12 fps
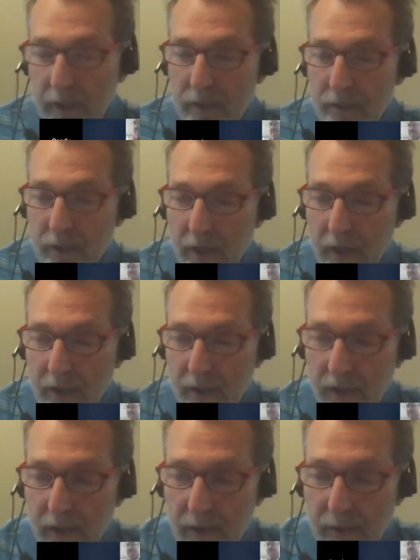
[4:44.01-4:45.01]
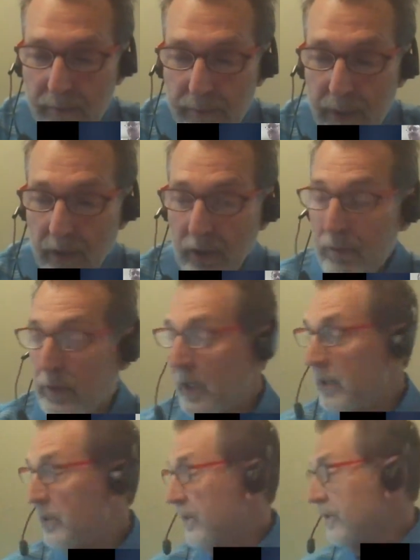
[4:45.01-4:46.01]
has been a good
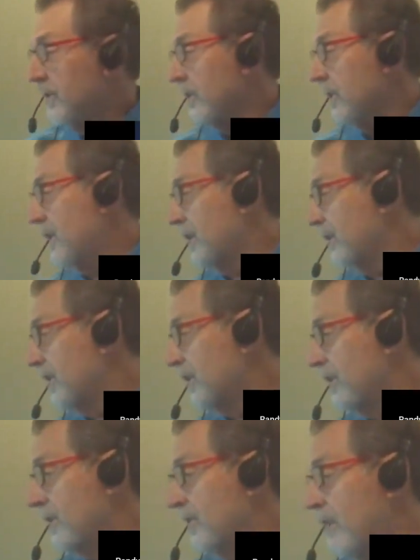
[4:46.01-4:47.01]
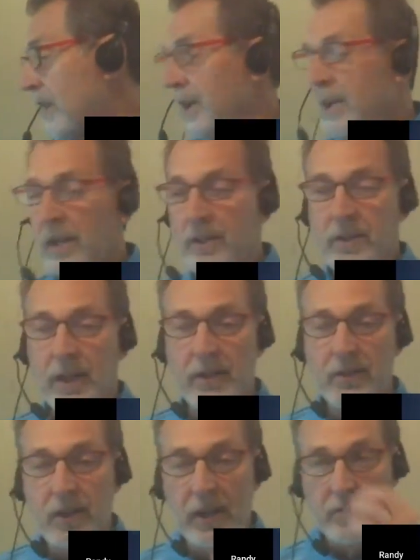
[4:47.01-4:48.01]
week. The market,
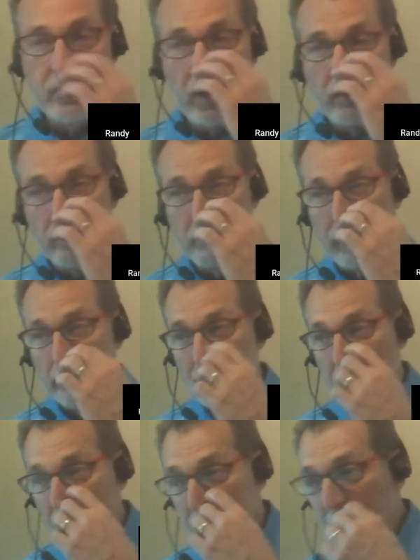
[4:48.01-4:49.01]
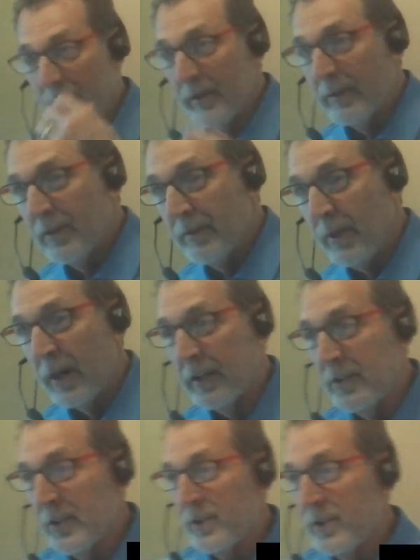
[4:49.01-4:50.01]
and as John will probably talk about, the
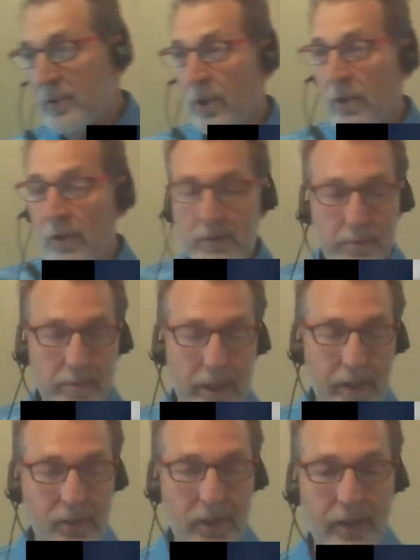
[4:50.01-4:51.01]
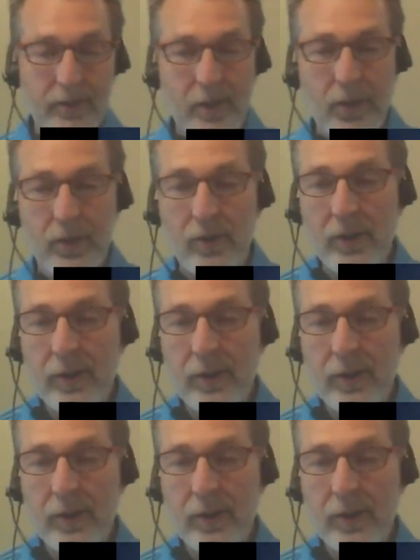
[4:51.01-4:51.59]
market just is all over the place. You never know